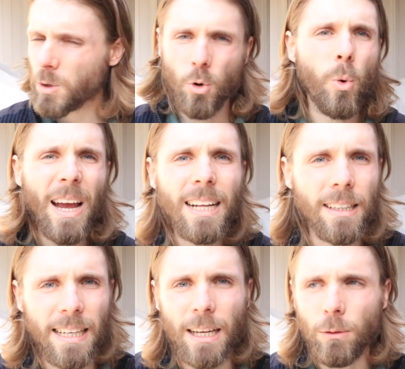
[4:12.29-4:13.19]

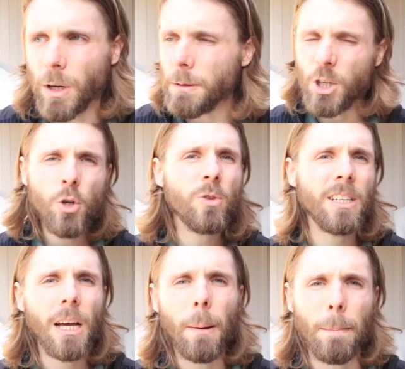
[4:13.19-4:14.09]
quickly and, and
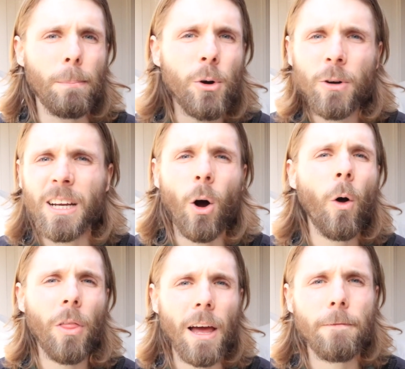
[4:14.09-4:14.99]
using up, burning
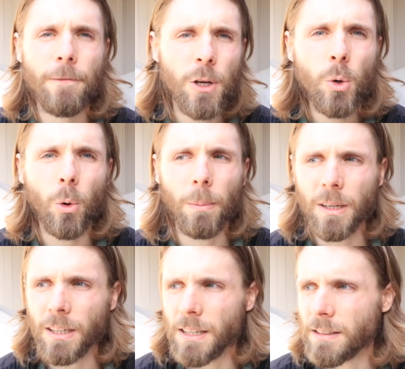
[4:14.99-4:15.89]
all that fuel
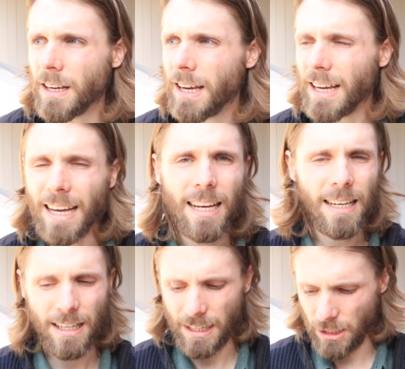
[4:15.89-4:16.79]
because
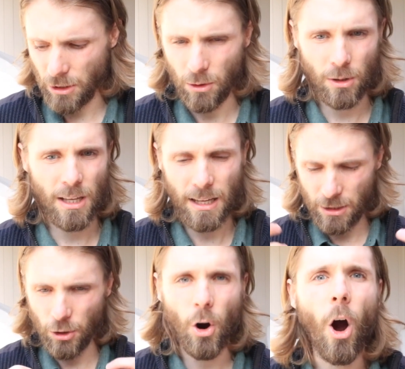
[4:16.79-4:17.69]

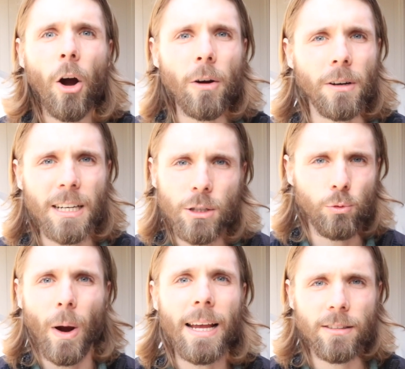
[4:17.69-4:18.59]
your heart is
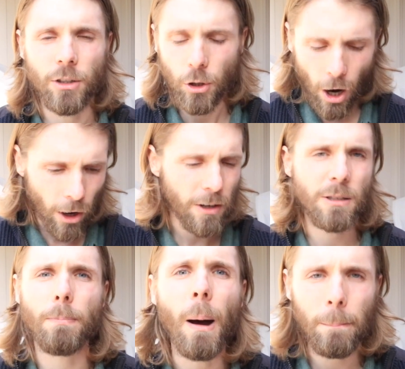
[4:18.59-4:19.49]
racing. Your heart
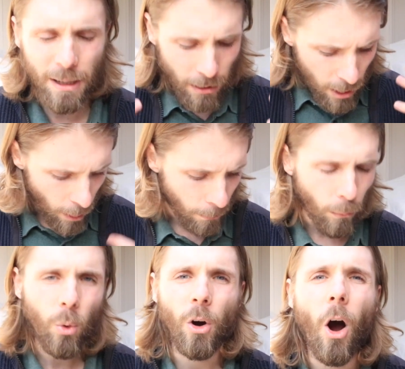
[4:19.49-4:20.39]
is pumping
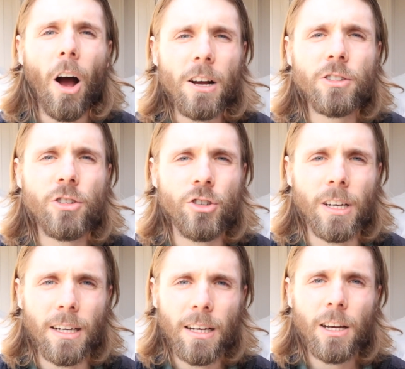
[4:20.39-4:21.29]
more
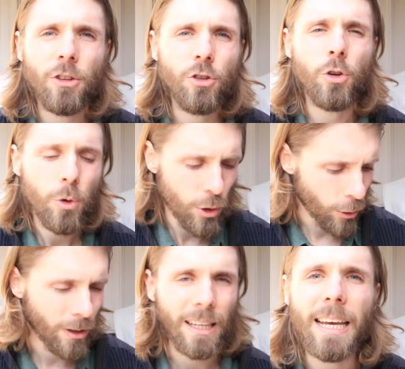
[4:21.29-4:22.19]
oxygen to
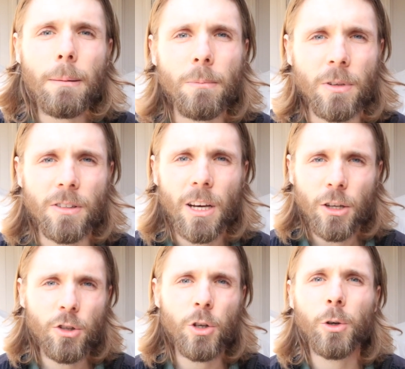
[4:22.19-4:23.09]
your limbs,
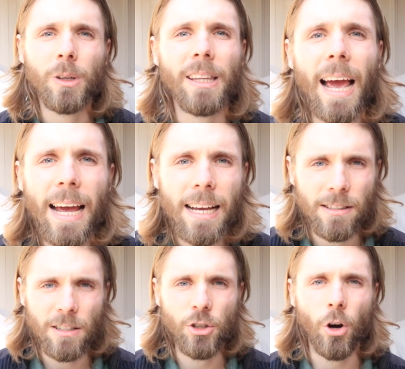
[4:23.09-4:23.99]
to your
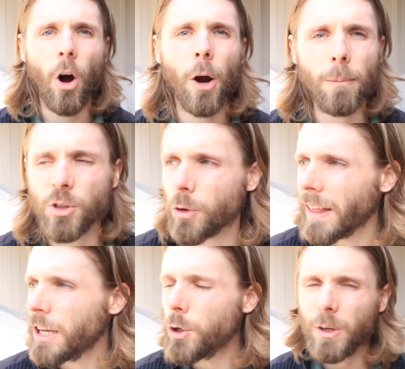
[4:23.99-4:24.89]
legs and your arms so
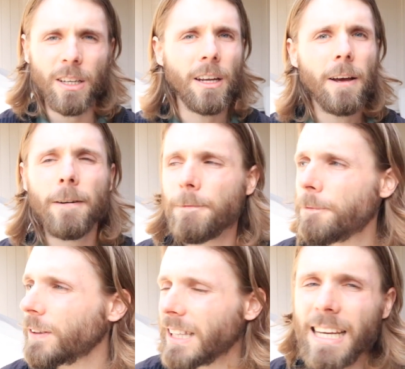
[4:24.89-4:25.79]
that you can
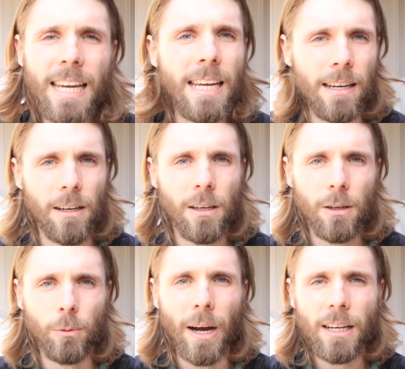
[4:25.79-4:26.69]
flee,
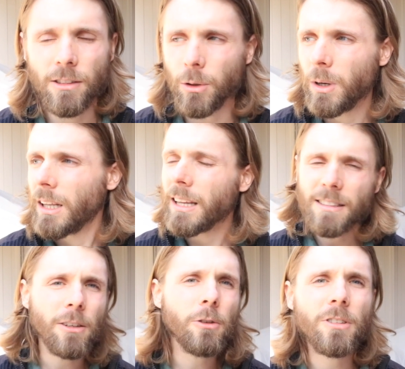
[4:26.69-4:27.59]
right? So
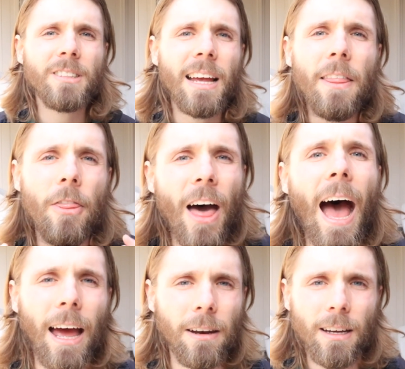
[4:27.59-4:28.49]
let's understand
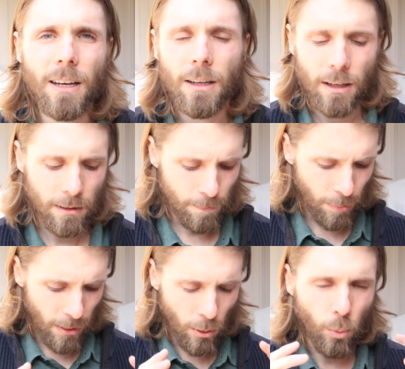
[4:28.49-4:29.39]
that.
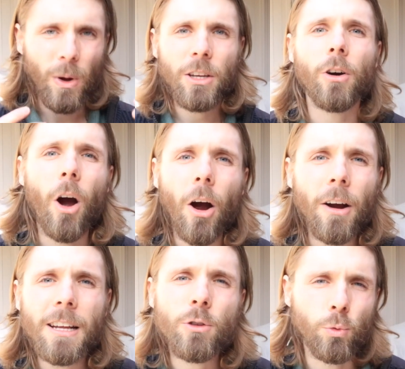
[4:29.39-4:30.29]
When your
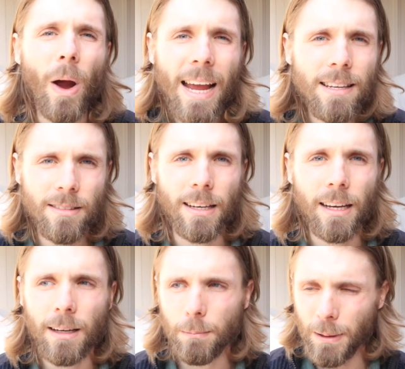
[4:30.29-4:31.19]
heart is
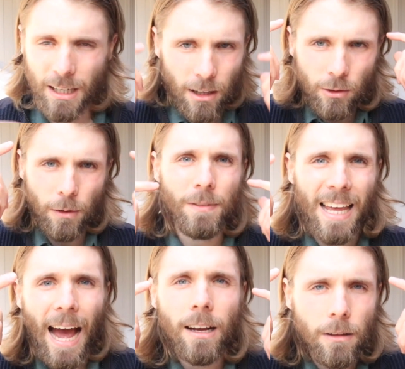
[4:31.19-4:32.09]
racing because of
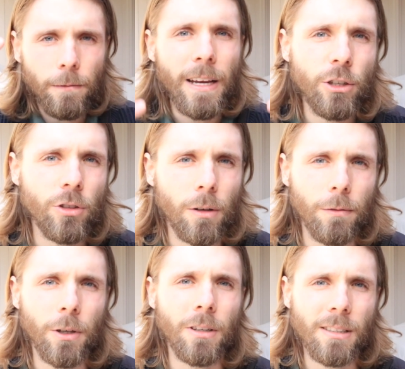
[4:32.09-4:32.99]
the activation
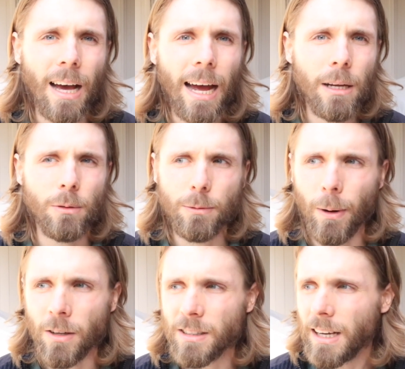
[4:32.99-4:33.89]
of your anxiety
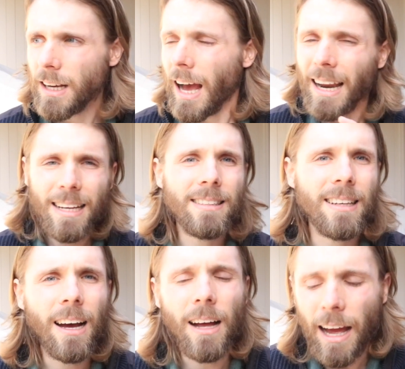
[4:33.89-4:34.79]
response, an
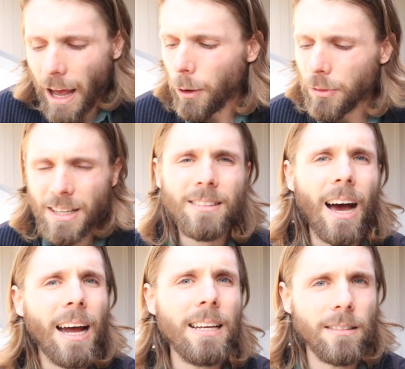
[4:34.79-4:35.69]
anxi- a health
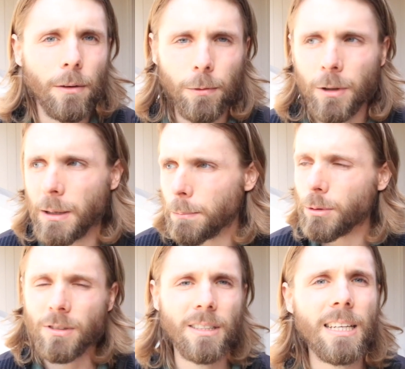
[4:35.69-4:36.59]
anxiety sufferer can
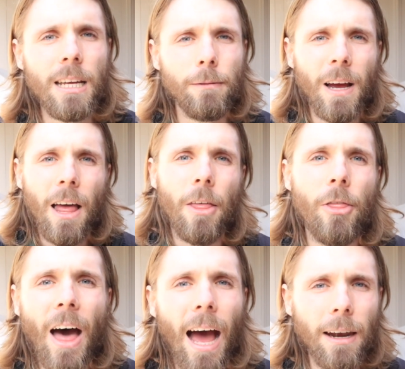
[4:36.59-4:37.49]
perceive
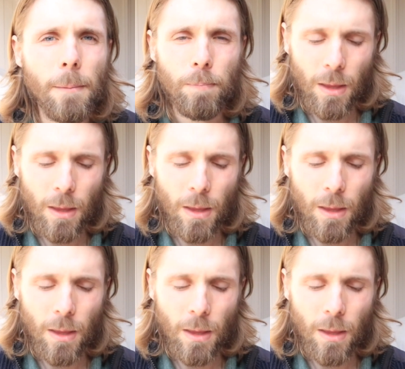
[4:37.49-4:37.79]
that